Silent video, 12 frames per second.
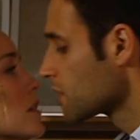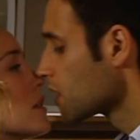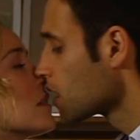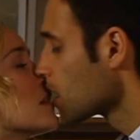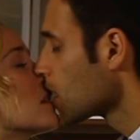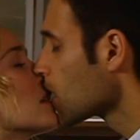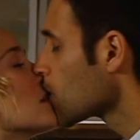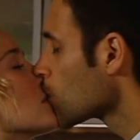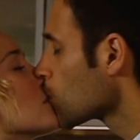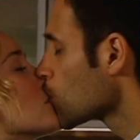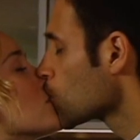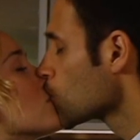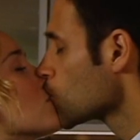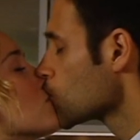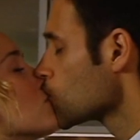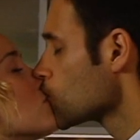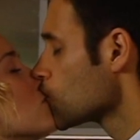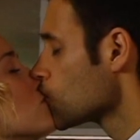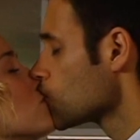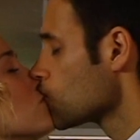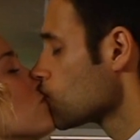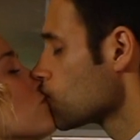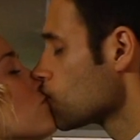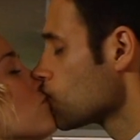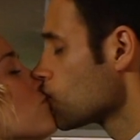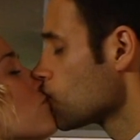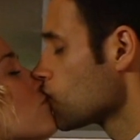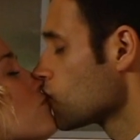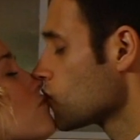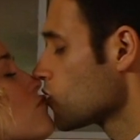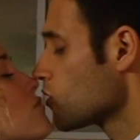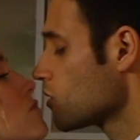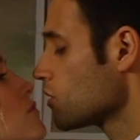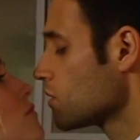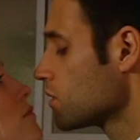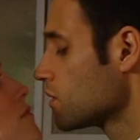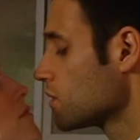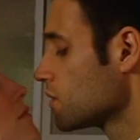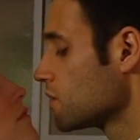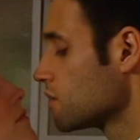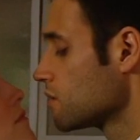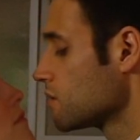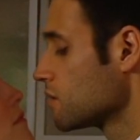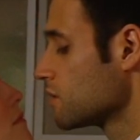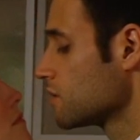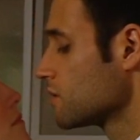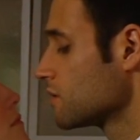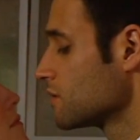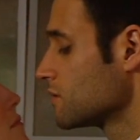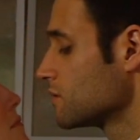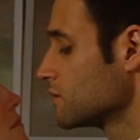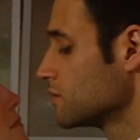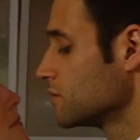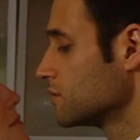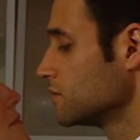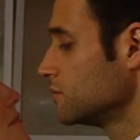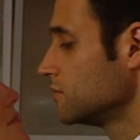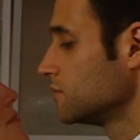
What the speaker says: (silence)